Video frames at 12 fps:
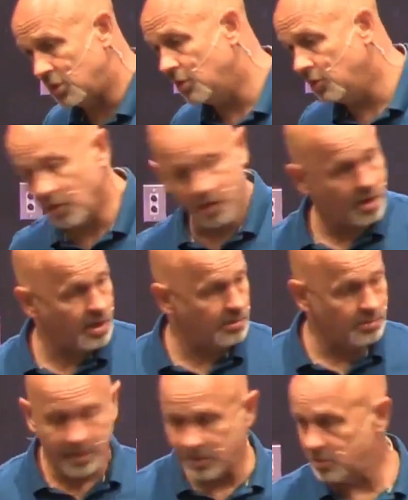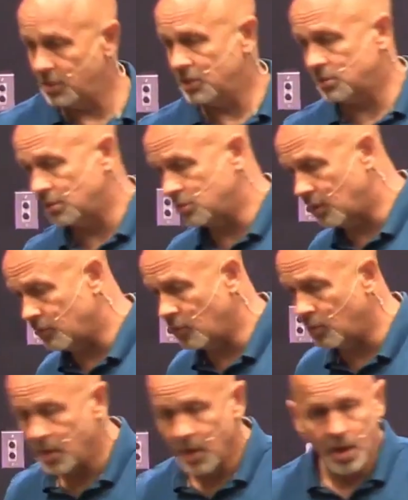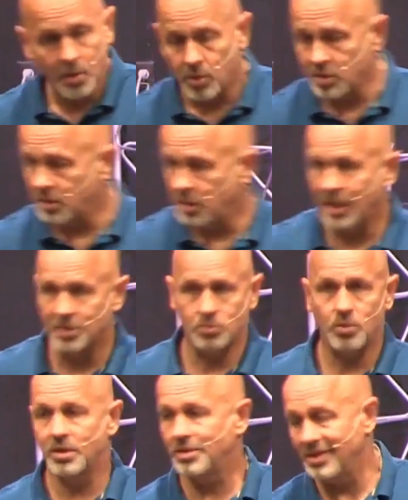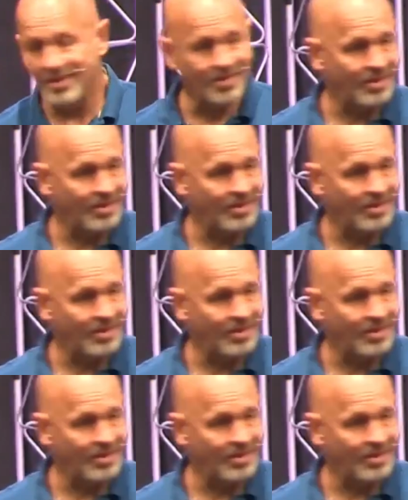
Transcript: sharing your heart, and Pastor Dick starts offering hope. Well, guess what?